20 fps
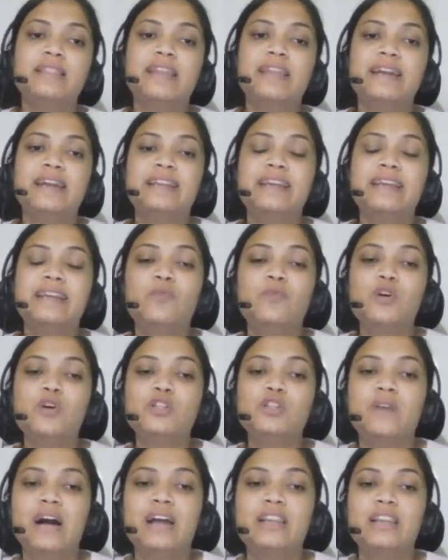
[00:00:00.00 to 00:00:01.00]
that it
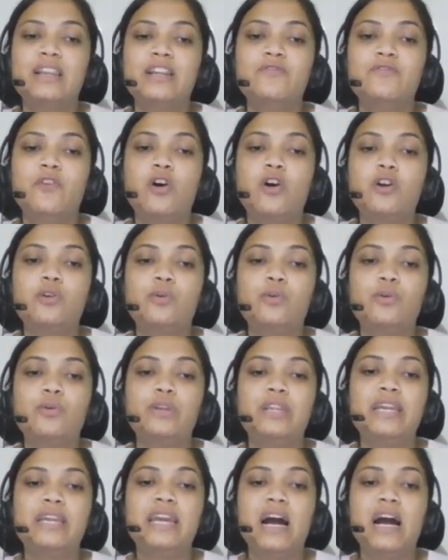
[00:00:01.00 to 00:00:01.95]
was valid for only